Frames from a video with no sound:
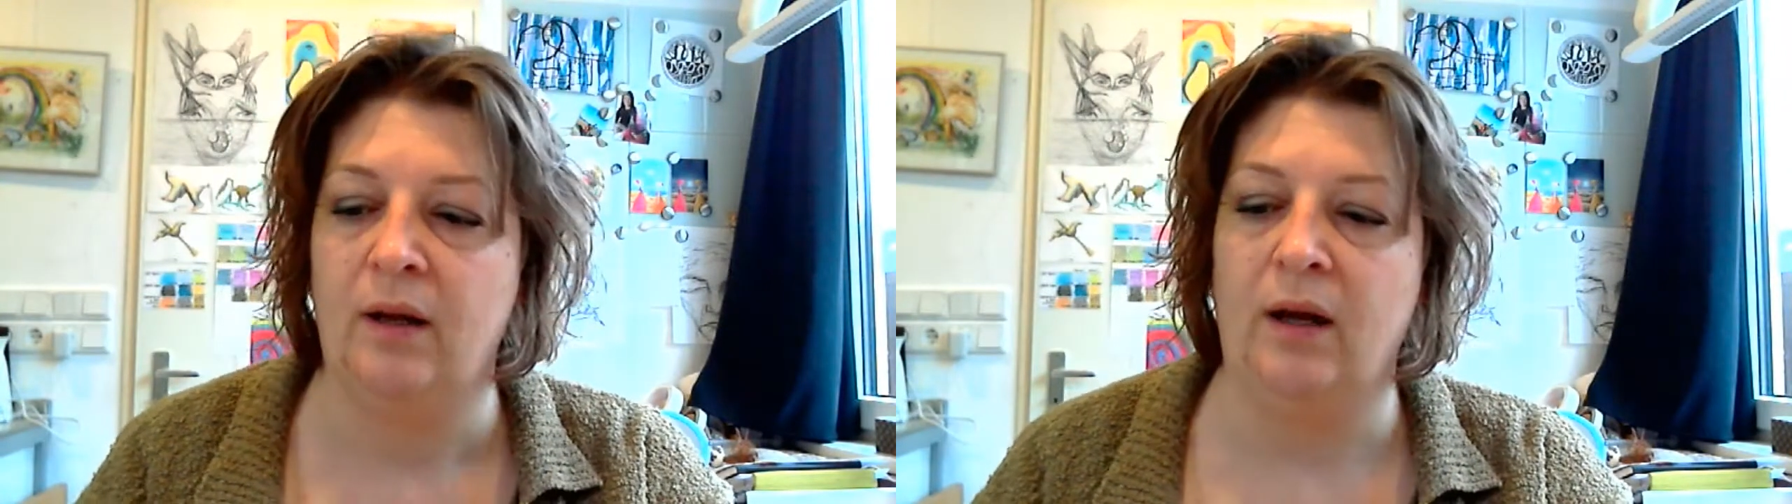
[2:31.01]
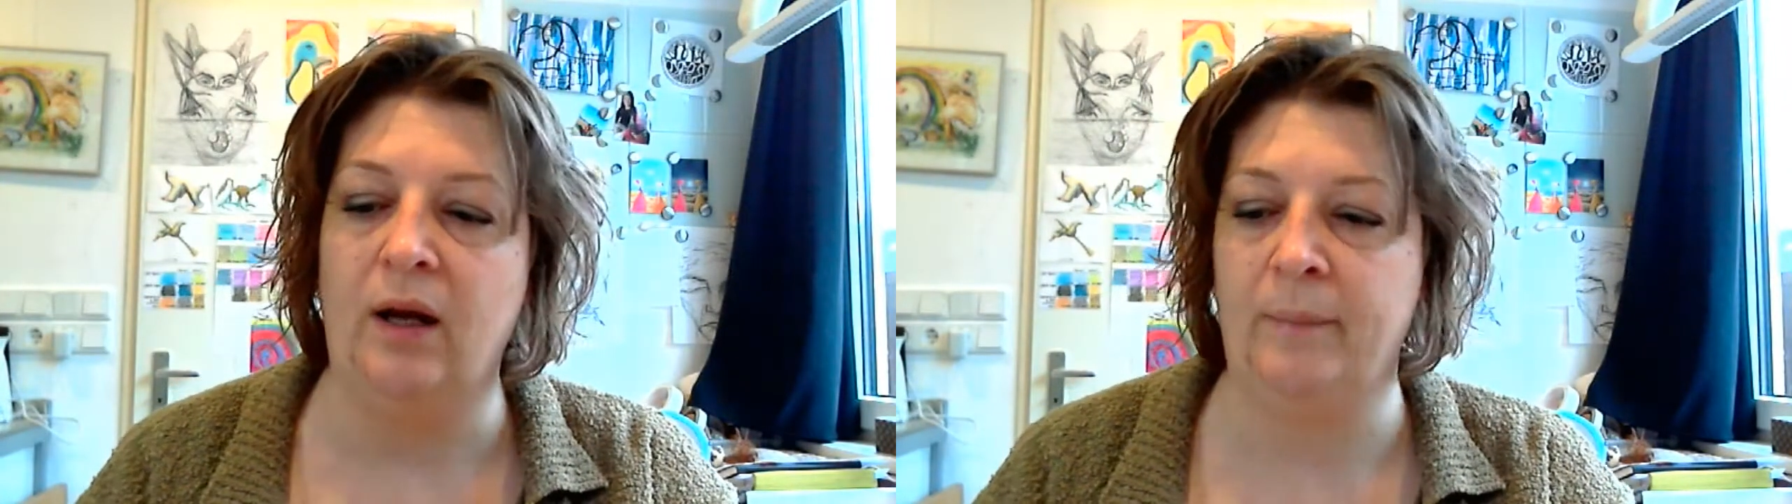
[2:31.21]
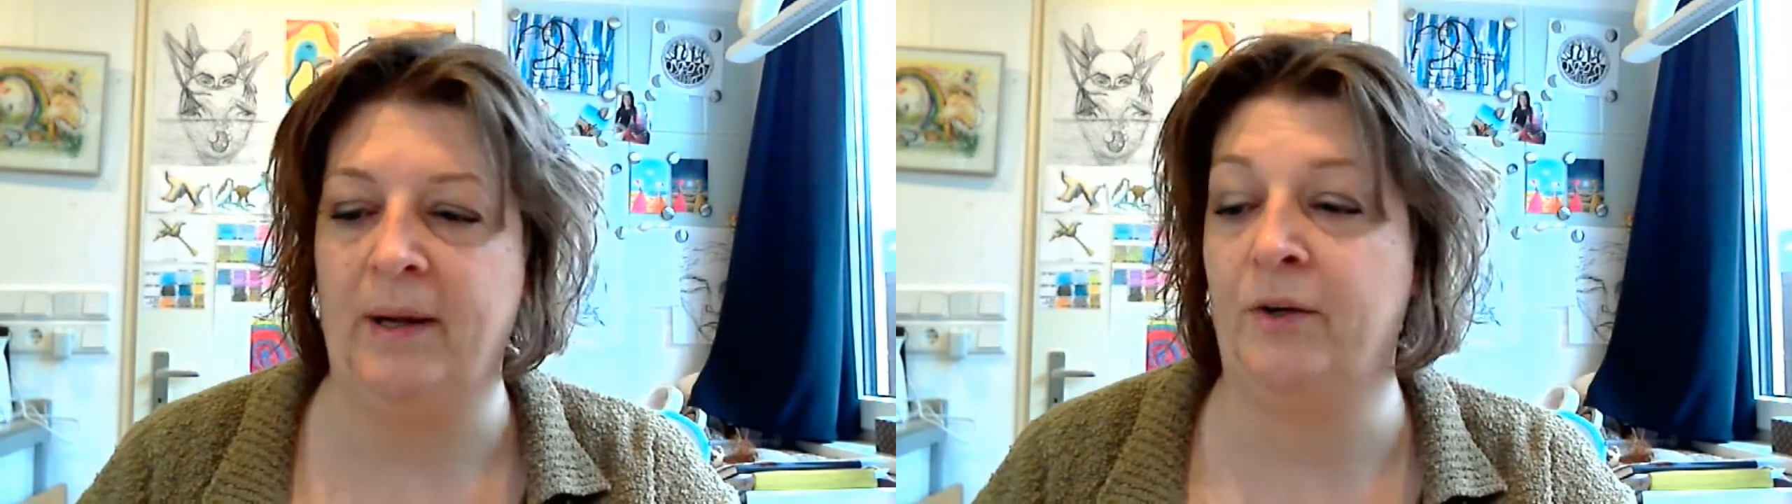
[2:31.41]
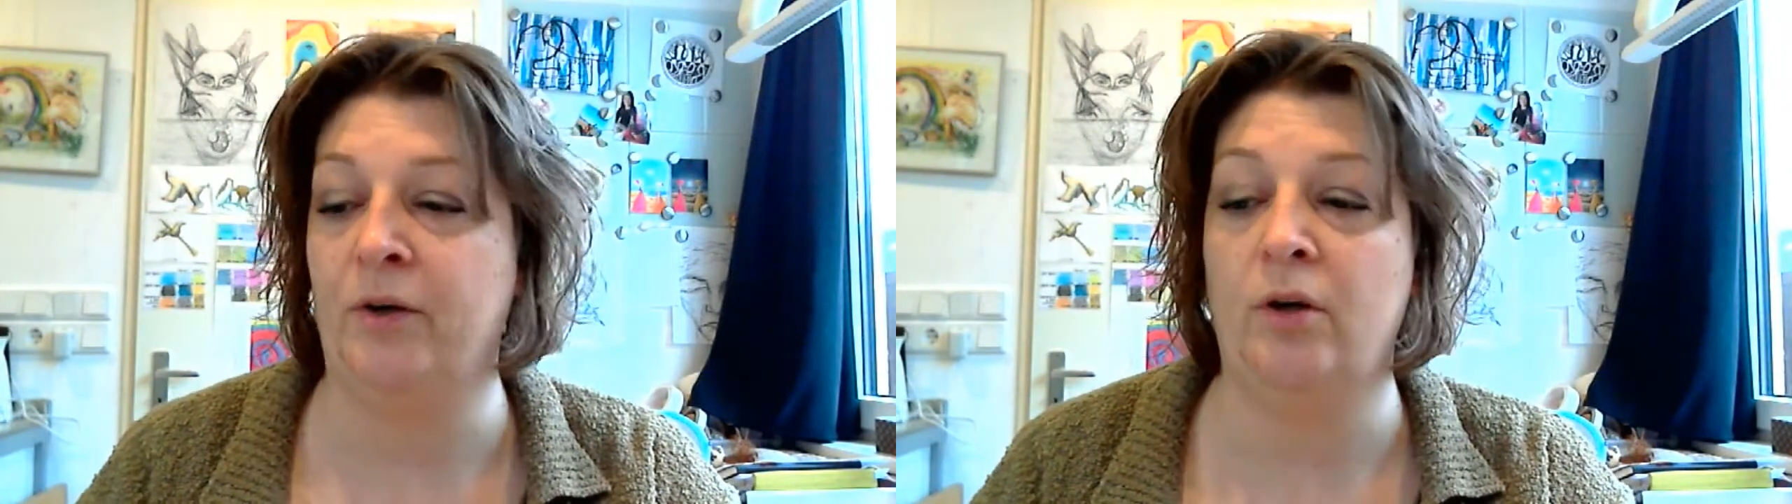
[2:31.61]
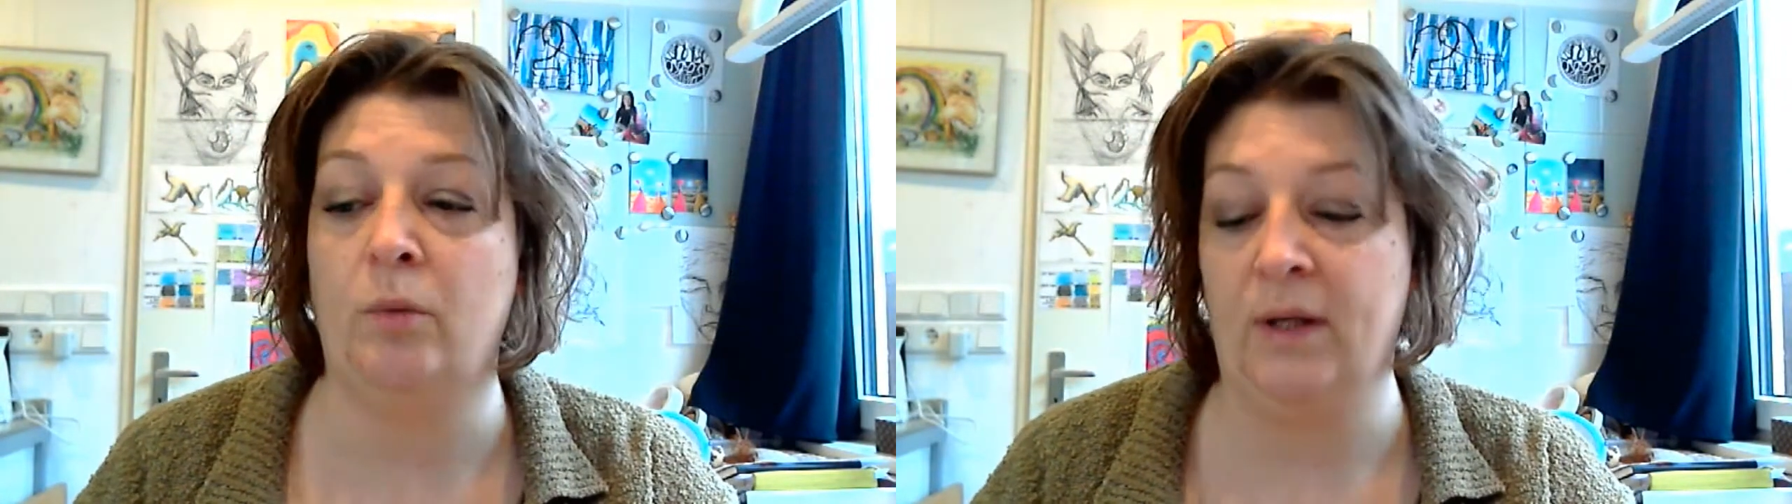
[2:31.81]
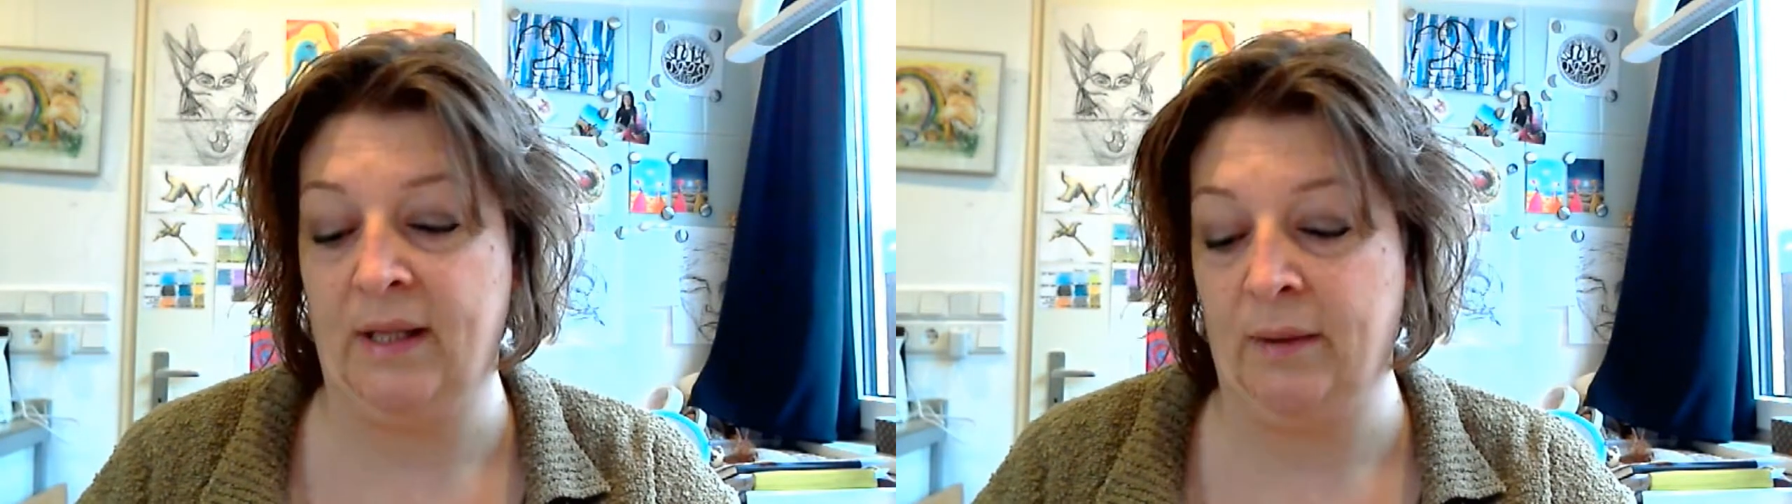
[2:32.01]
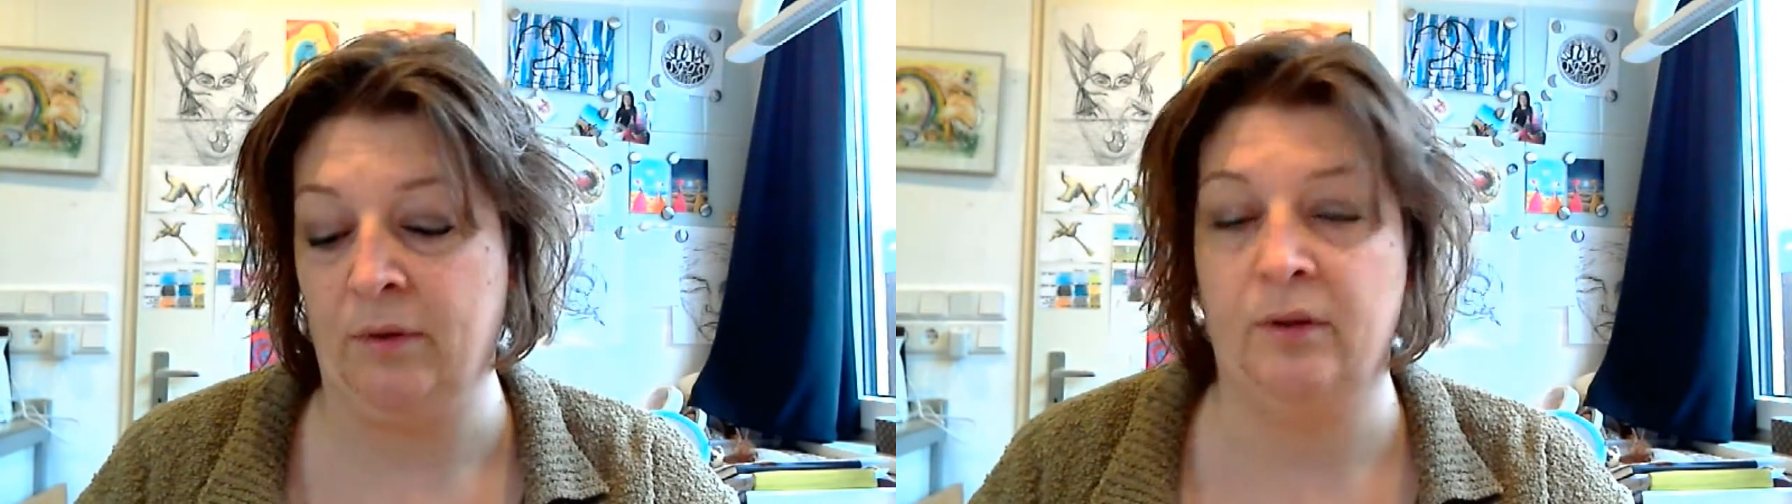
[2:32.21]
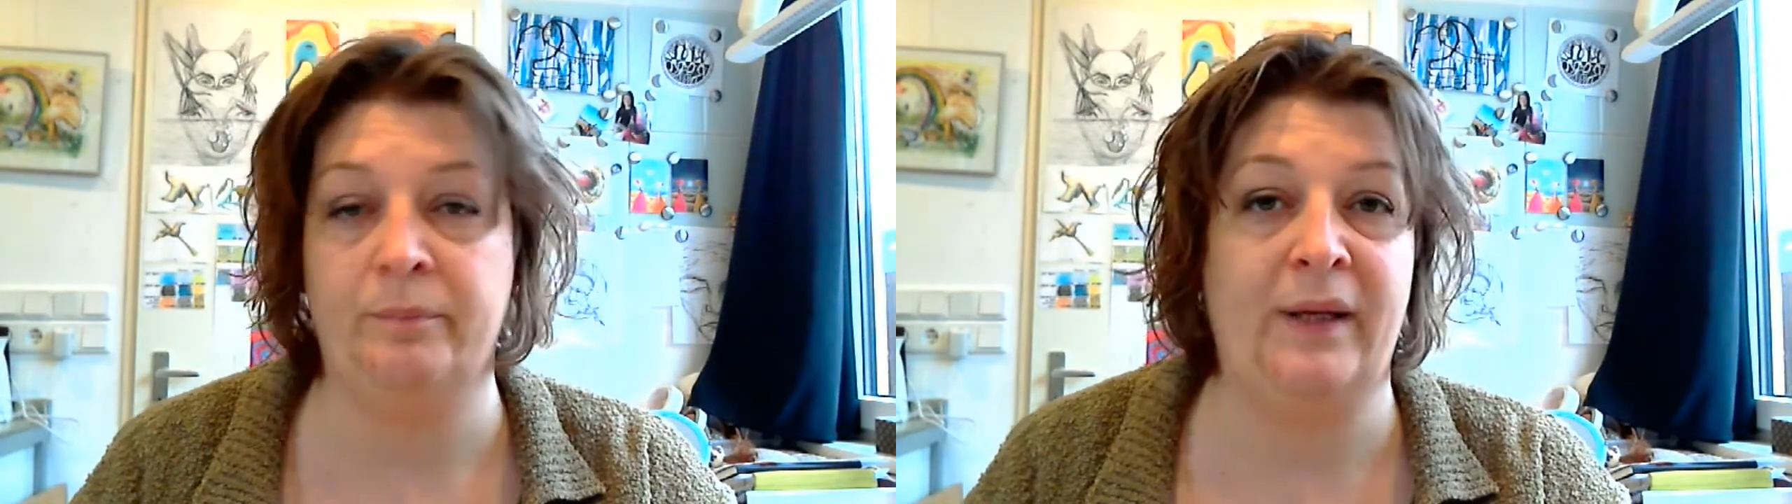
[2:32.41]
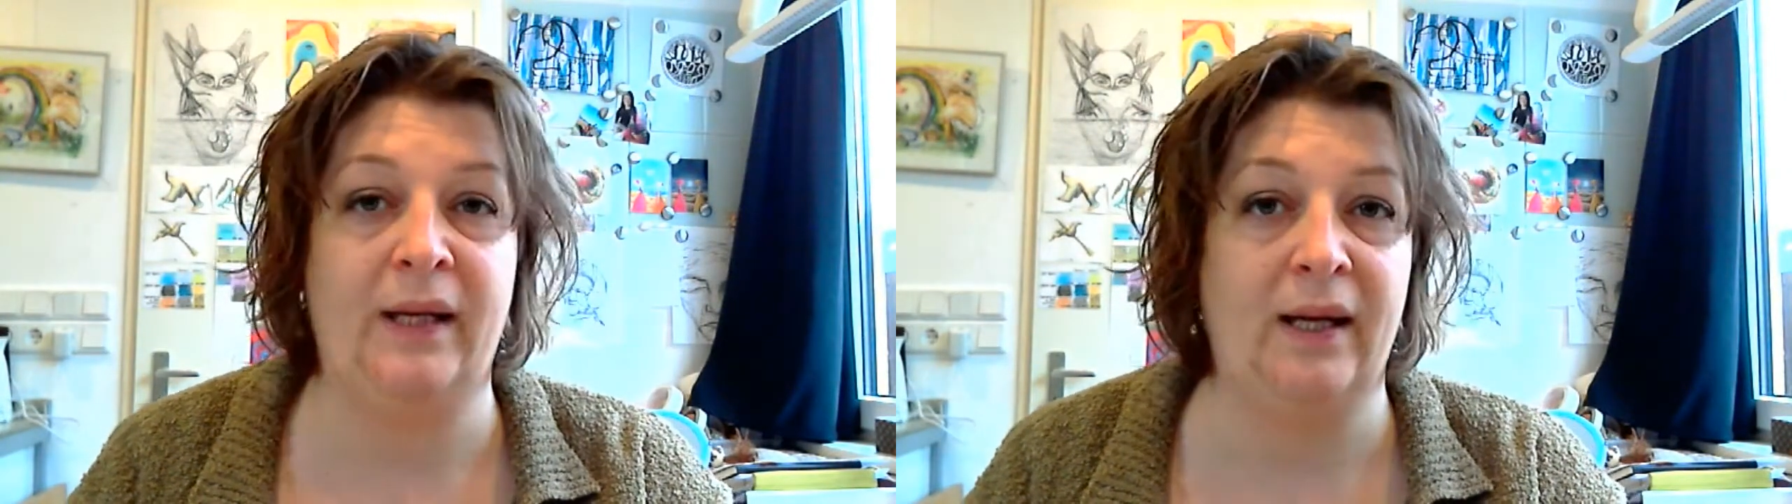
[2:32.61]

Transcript: Um, I don't know what they will be